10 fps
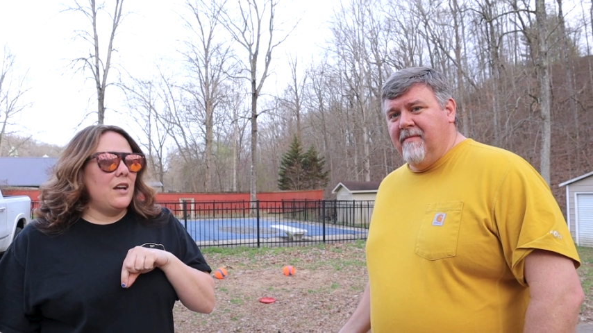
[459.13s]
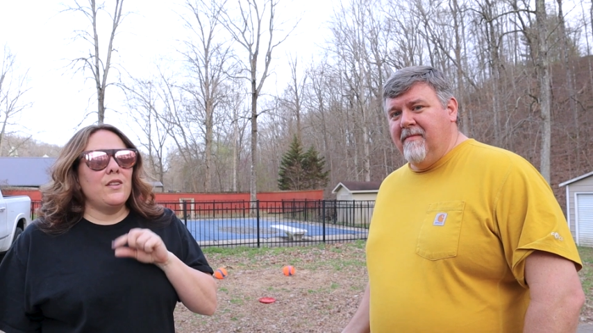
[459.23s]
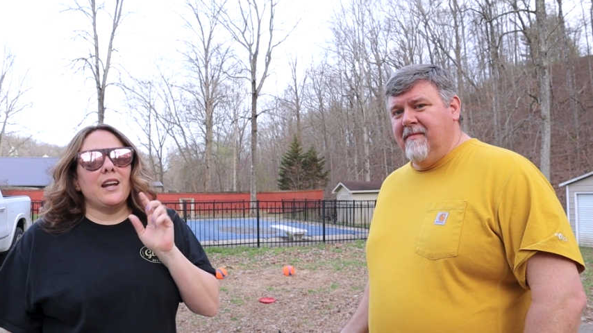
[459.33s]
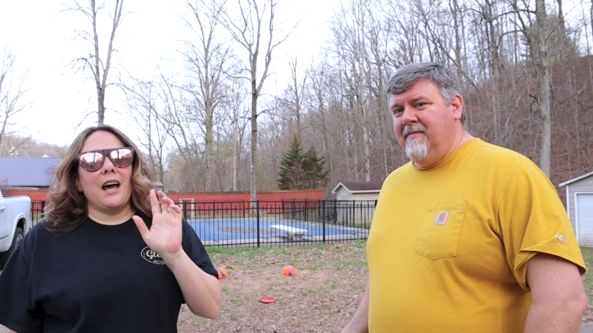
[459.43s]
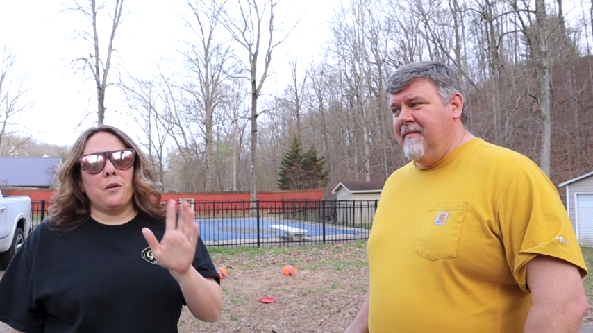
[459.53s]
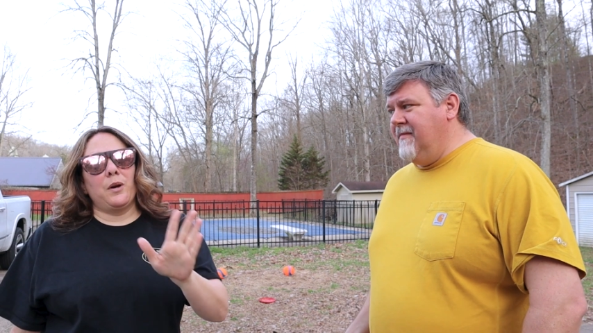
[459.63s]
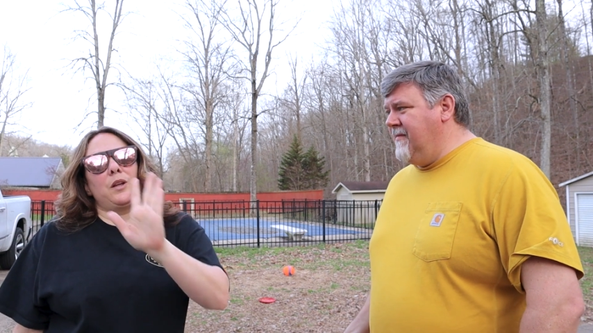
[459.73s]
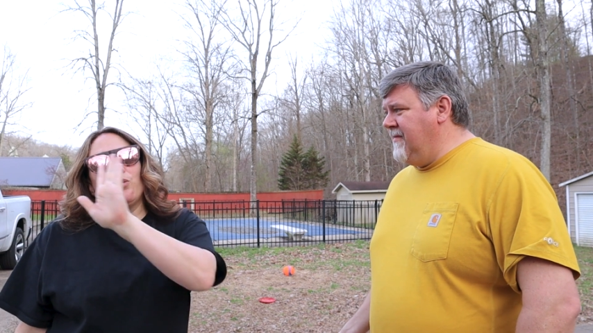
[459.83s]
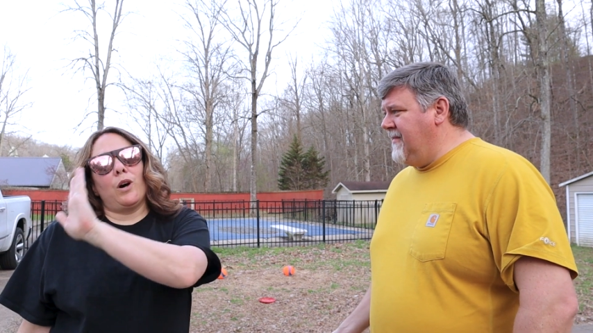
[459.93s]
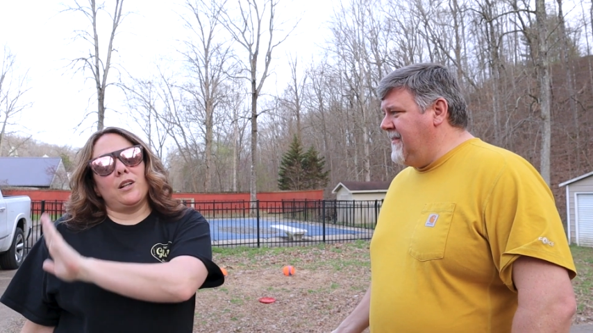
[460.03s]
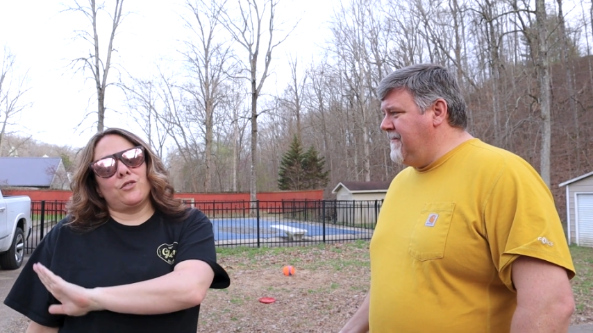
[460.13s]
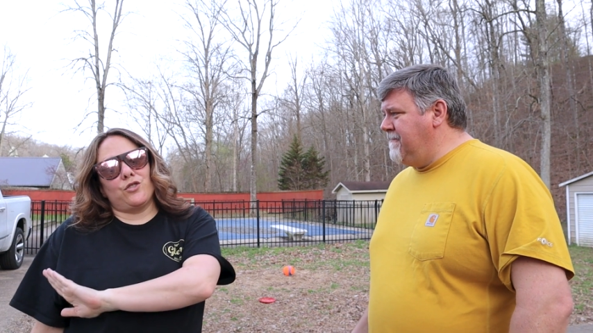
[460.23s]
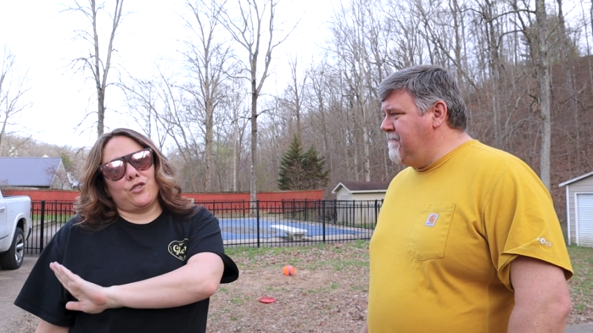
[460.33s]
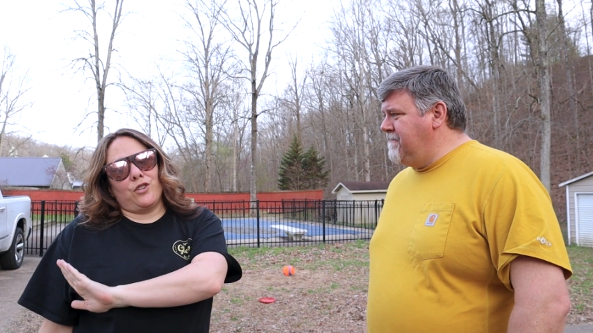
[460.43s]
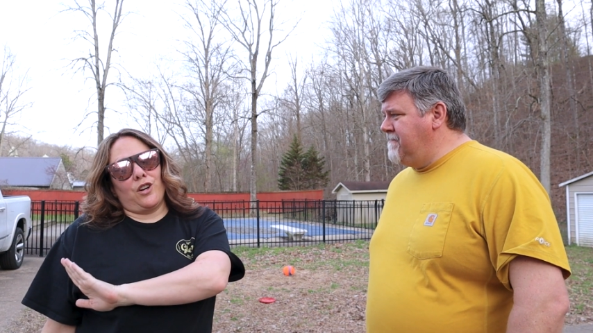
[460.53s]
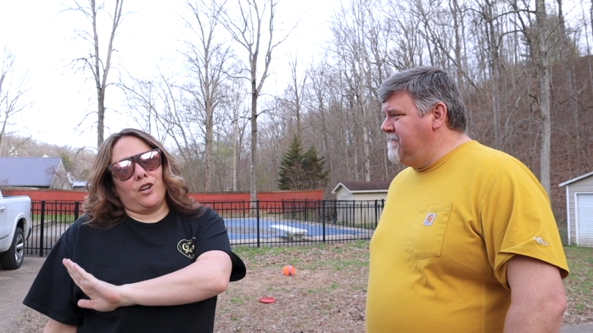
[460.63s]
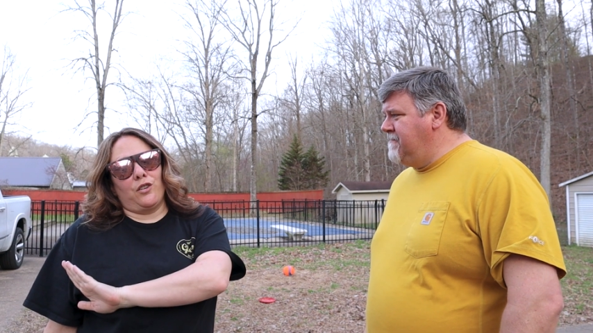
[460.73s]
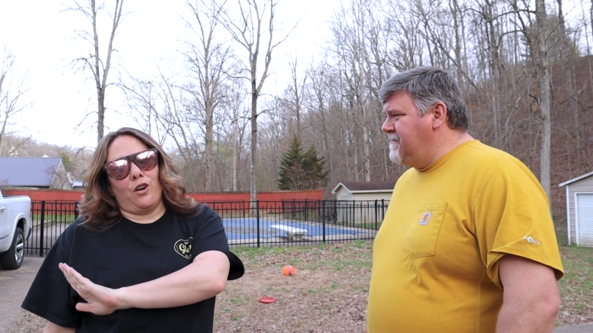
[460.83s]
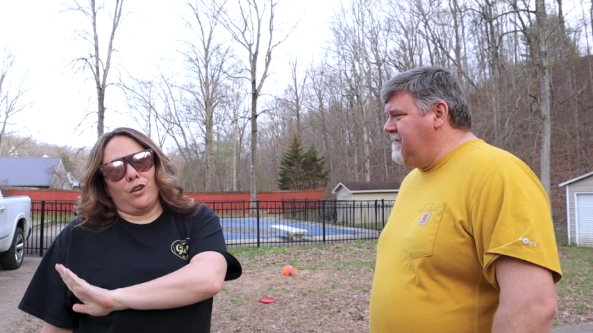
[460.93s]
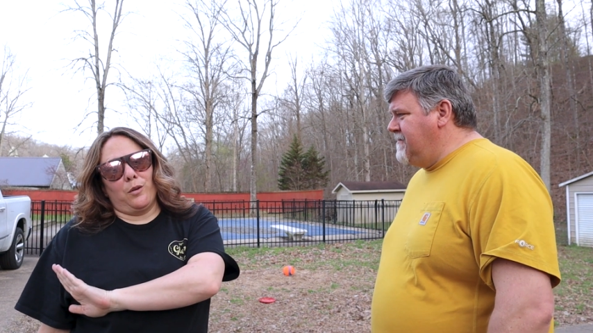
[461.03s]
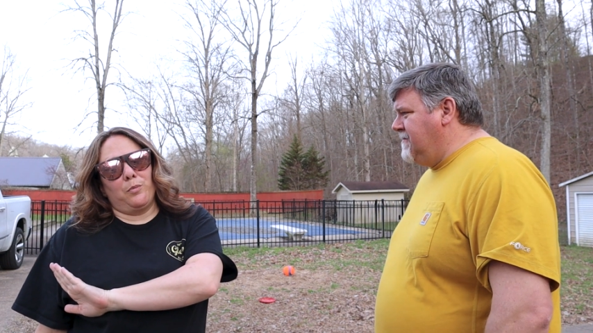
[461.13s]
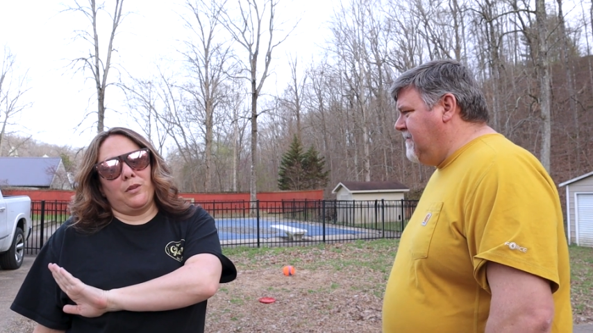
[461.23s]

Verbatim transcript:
Speaker 1: And then I went and watched her daughter